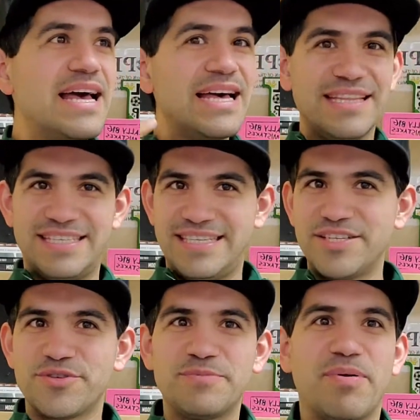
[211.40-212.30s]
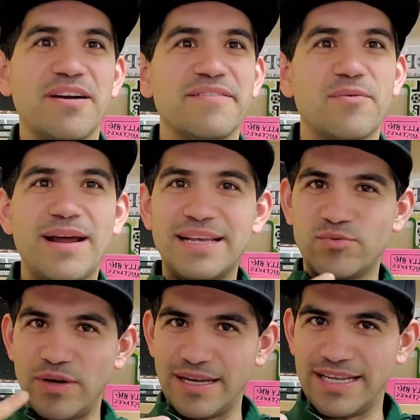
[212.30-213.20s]
the citrus part of it, right, is
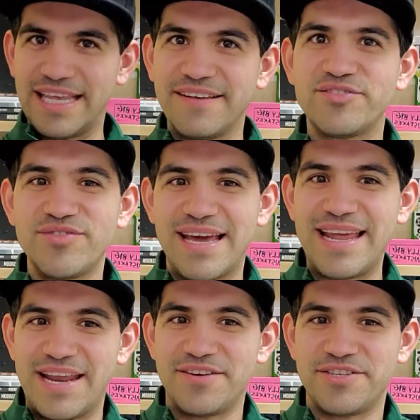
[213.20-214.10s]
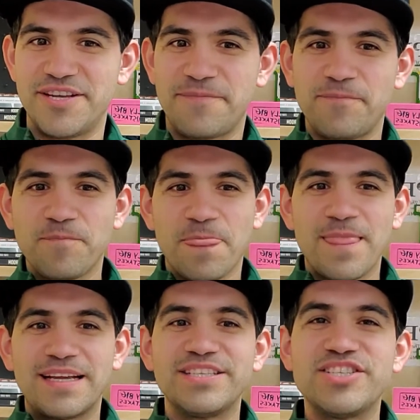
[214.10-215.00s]
what gives you that energy.
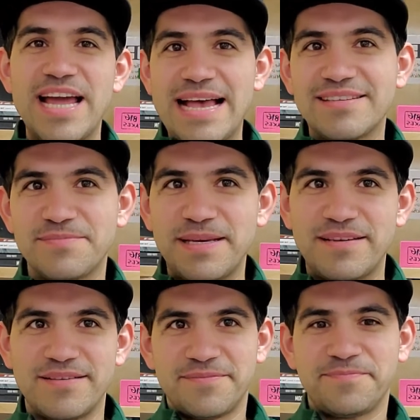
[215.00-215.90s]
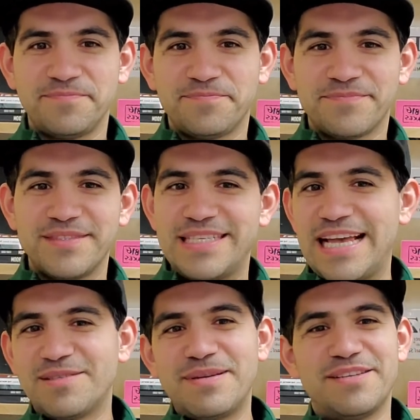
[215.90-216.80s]
Jasmine
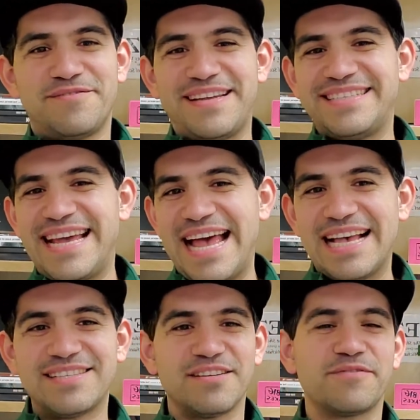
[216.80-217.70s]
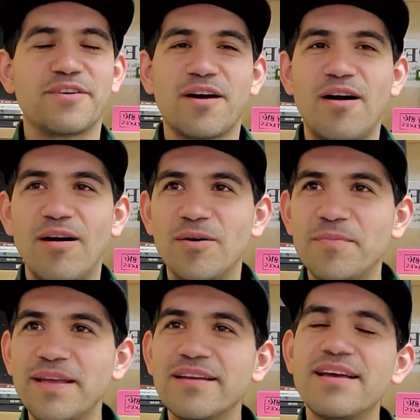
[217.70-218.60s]
is fantastic for
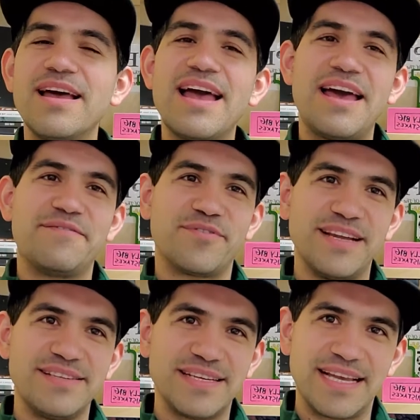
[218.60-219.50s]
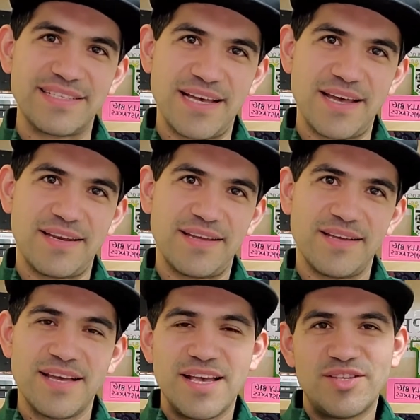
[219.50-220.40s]
calming and for easing anxiety.
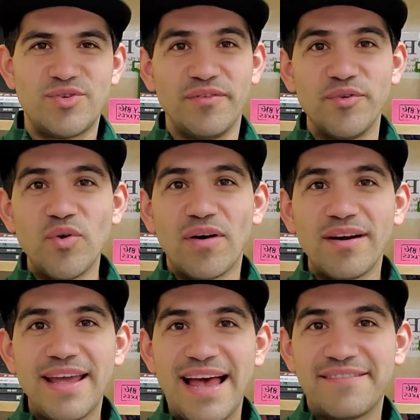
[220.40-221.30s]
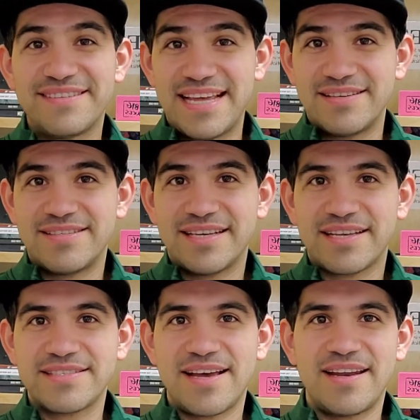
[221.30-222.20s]
So if you already have testing
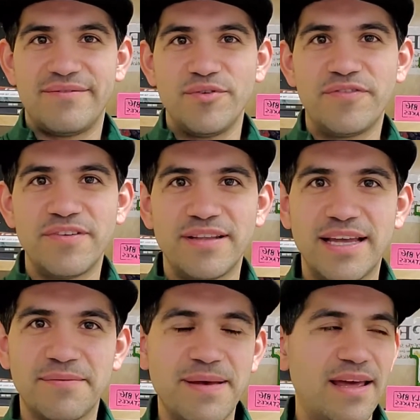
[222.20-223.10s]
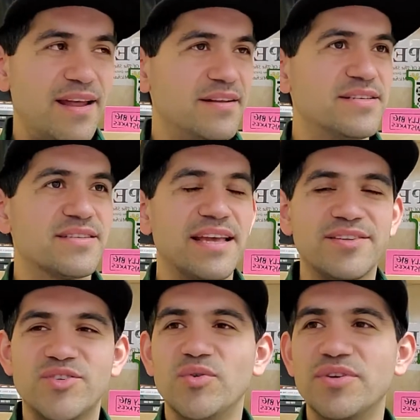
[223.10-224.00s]
anxiety, if you feel like, man, I just get
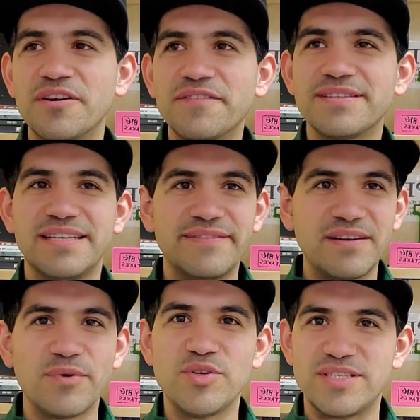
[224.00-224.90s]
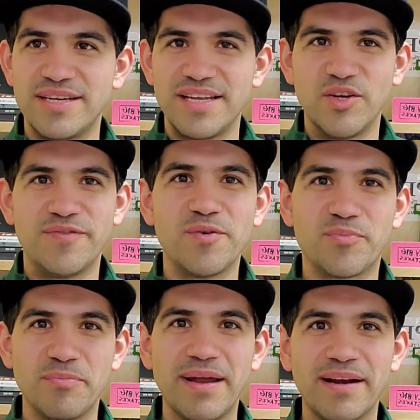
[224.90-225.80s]
so nervous, even when you study and you feel
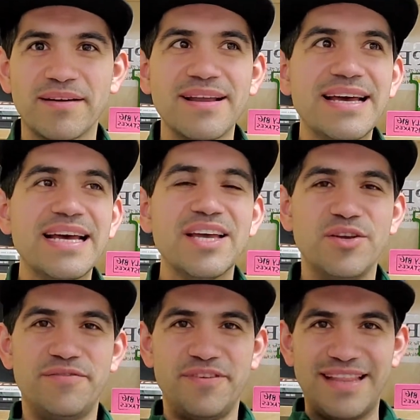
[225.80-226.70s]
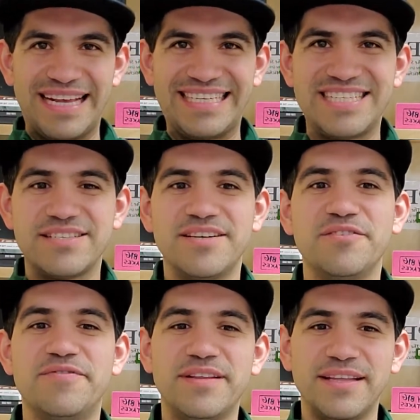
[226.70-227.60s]
prepared, you feel anxious and you're
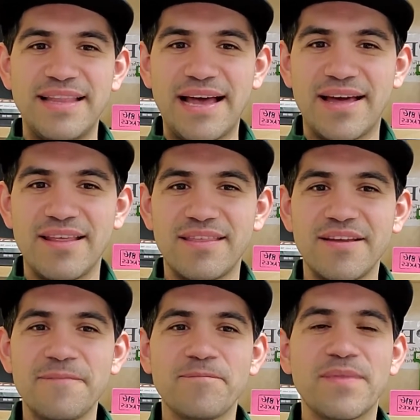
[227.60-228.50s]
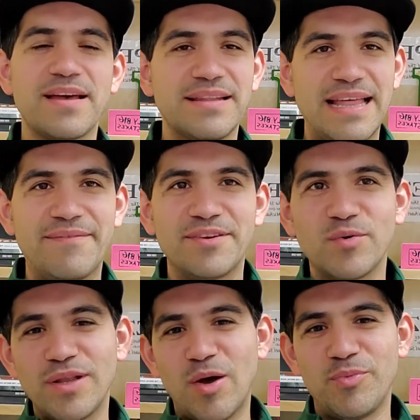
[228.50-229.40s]
feeling that kind of thing, lavender
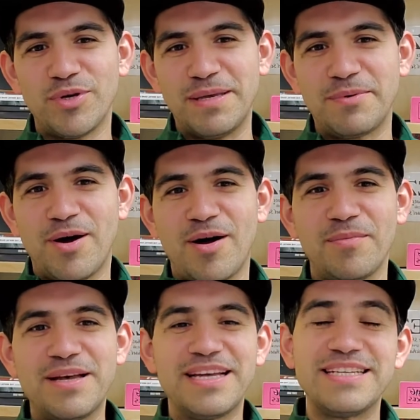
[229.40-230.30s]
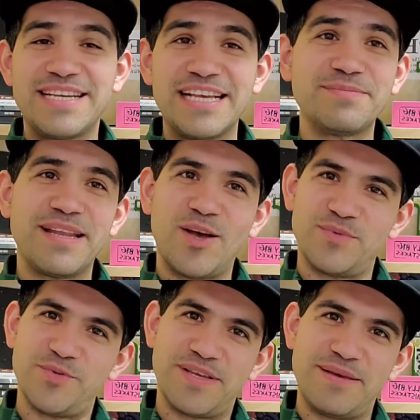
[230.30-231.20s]
will help you keep calm. Jasmine helps
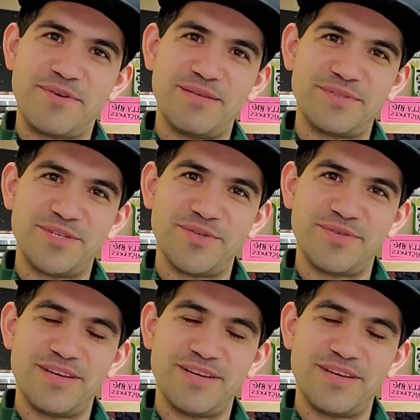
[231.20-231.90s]
you keep calm too,